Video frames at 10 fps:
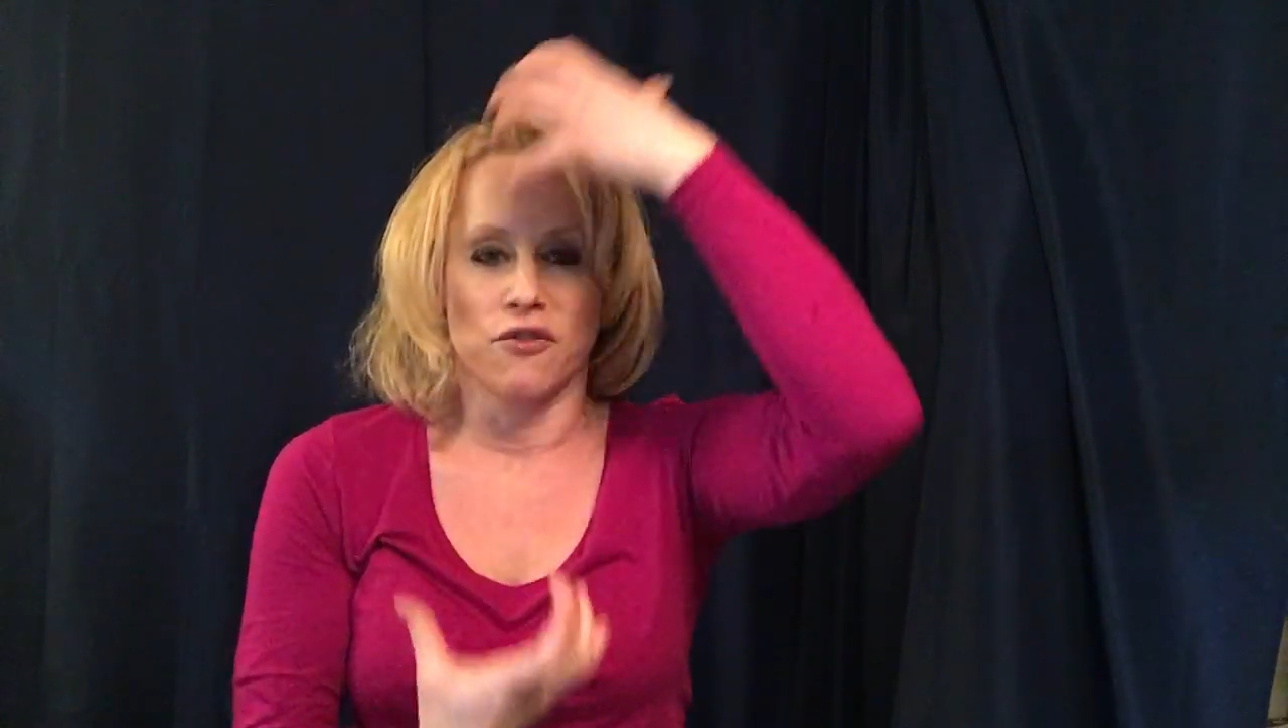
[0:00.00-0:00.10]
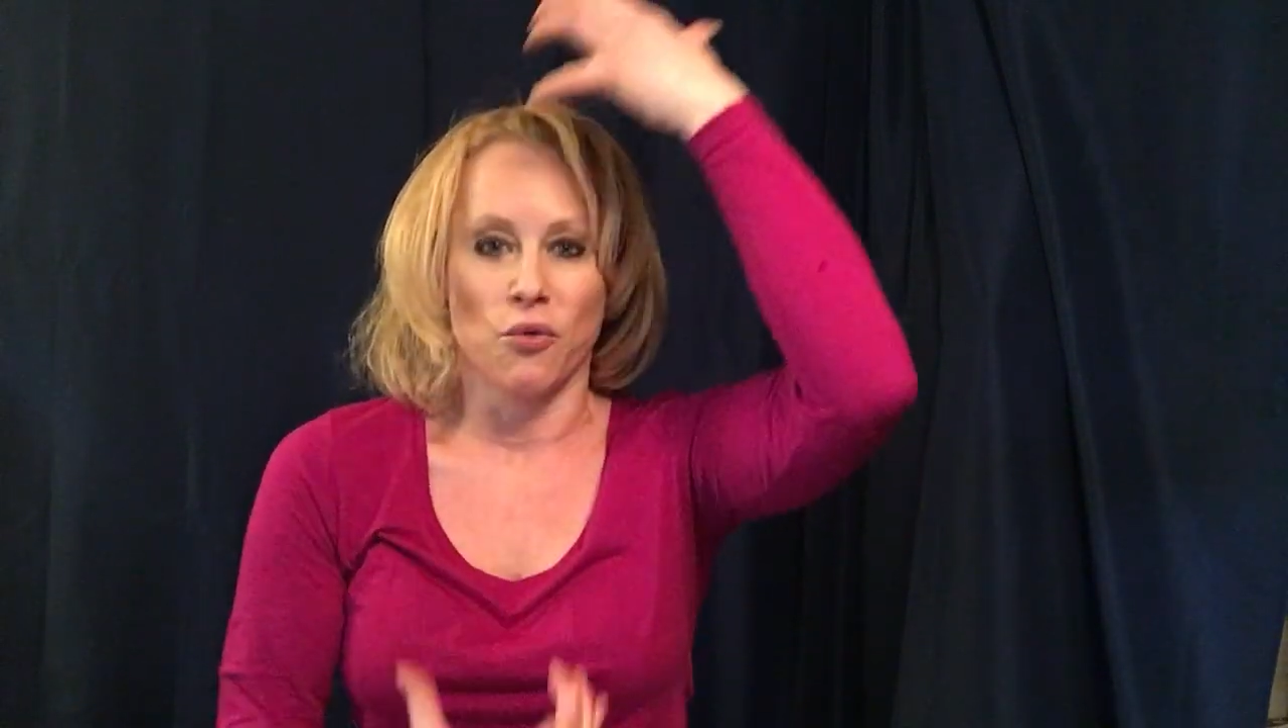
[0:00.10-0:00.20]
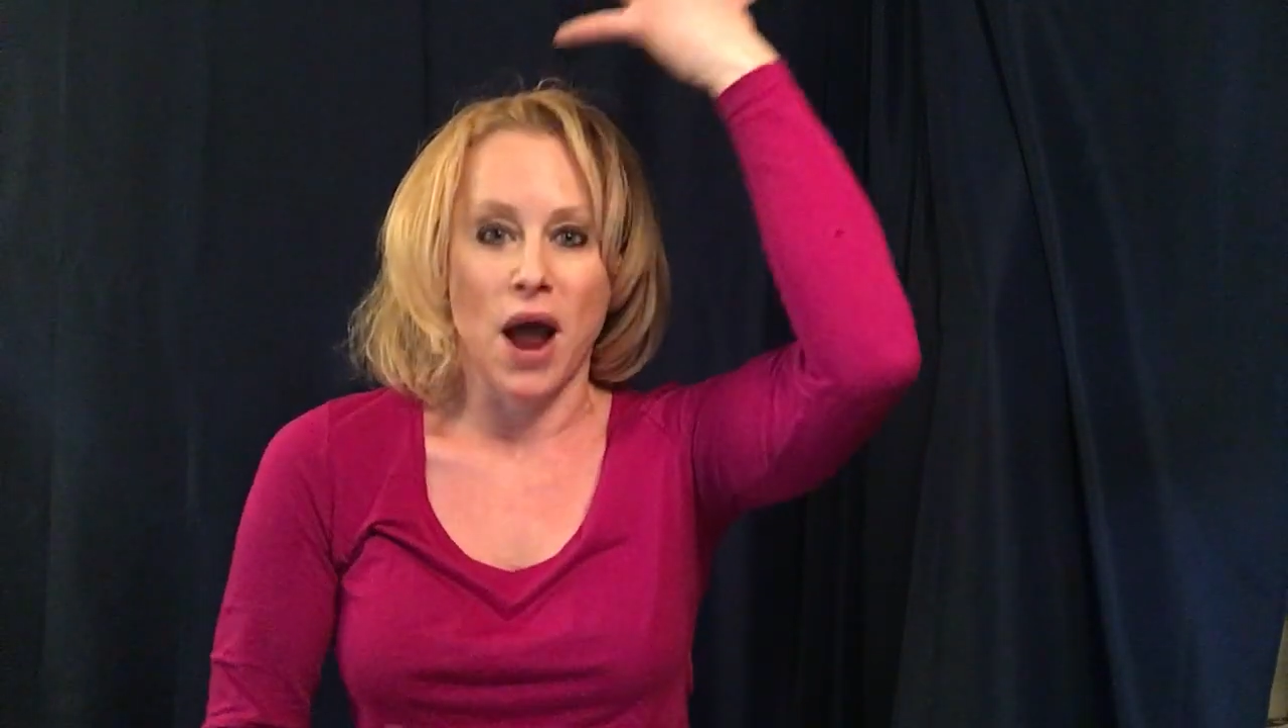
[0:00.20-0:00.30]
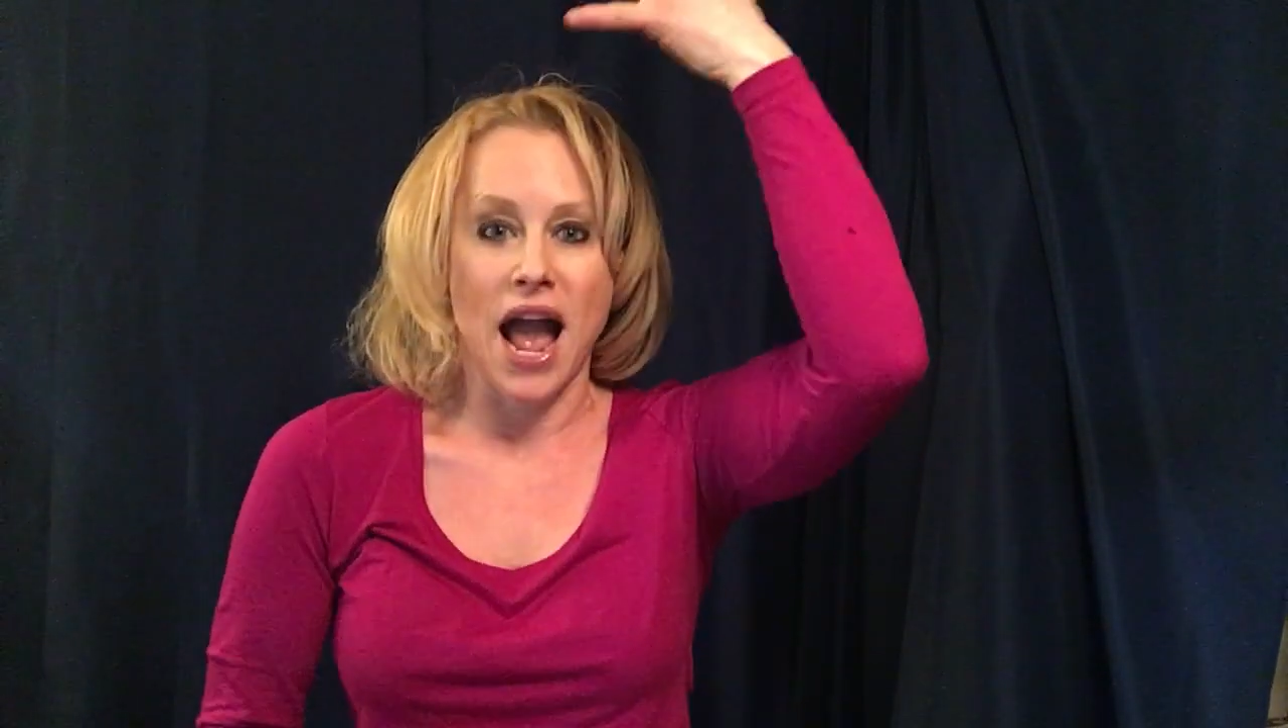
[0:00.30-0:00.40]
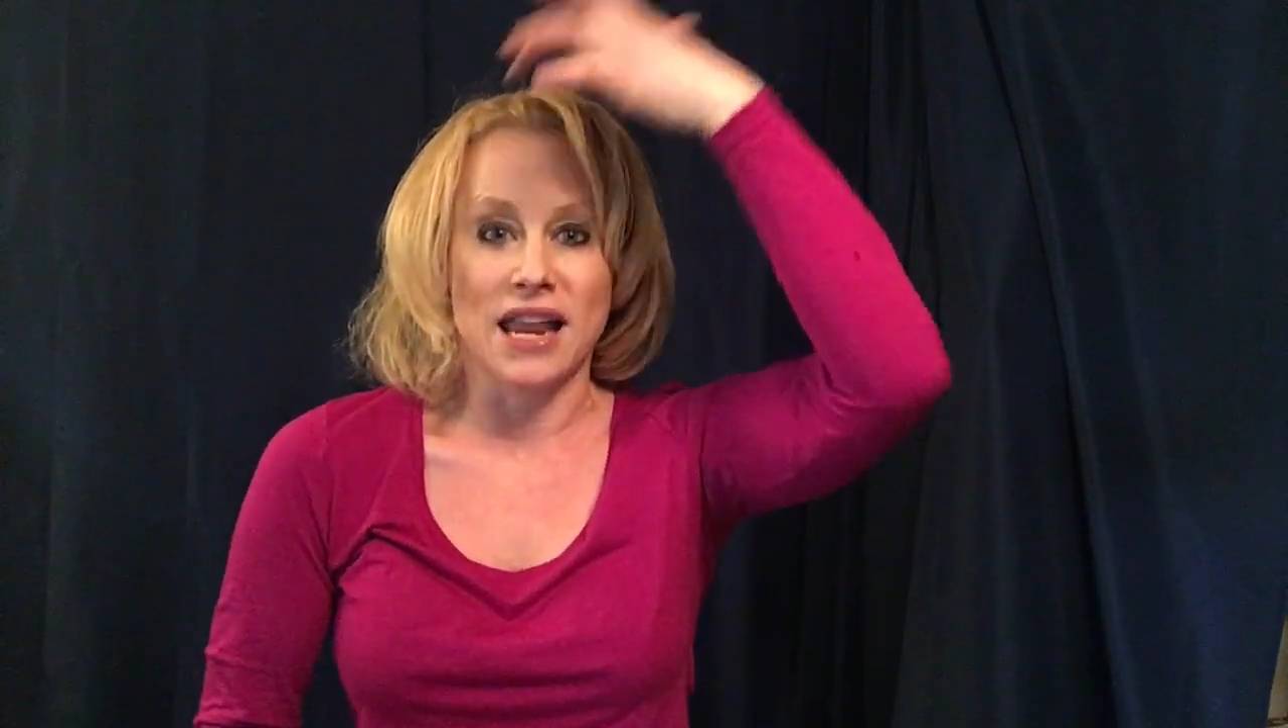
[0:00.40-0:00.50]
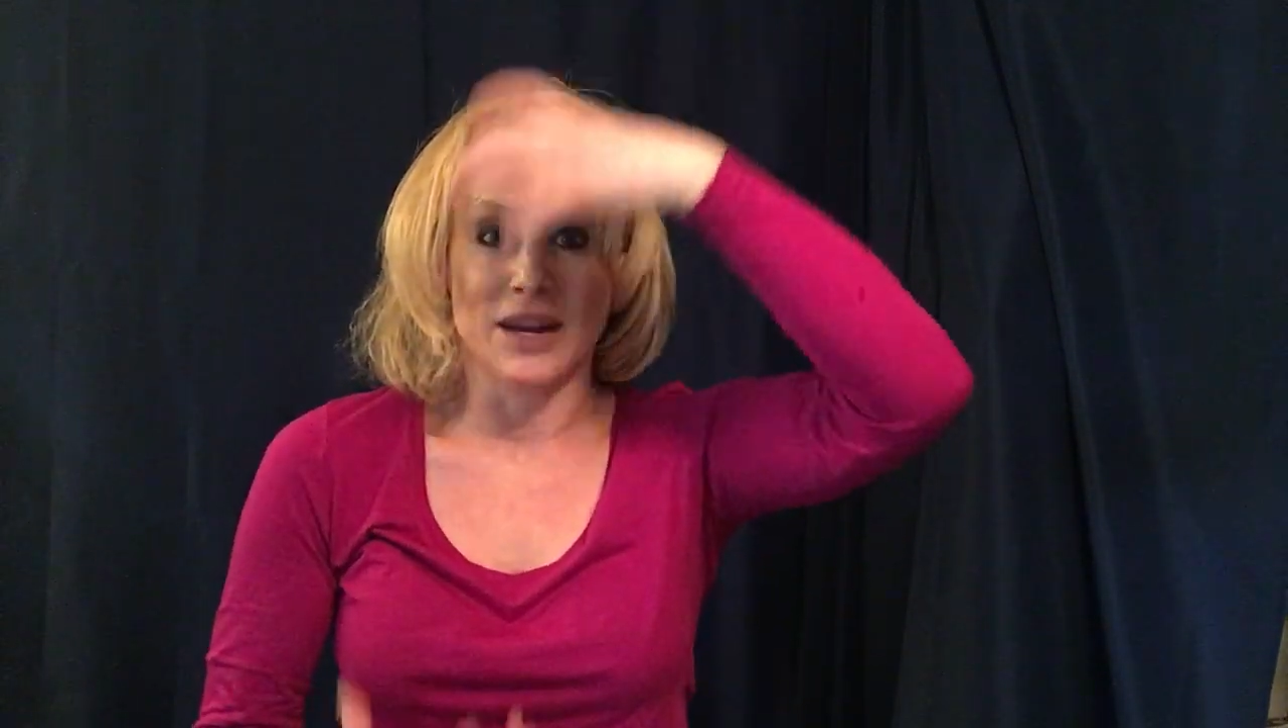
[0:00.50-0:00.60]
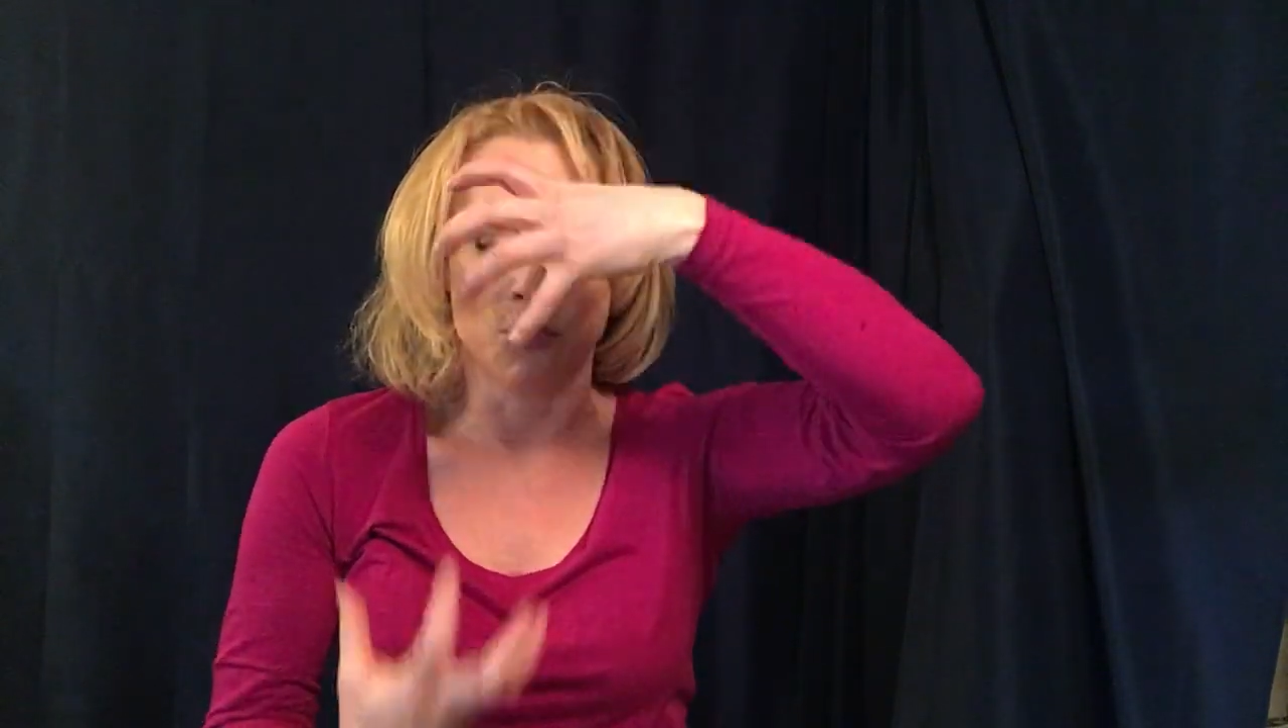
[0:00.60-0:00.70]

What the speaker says: variety,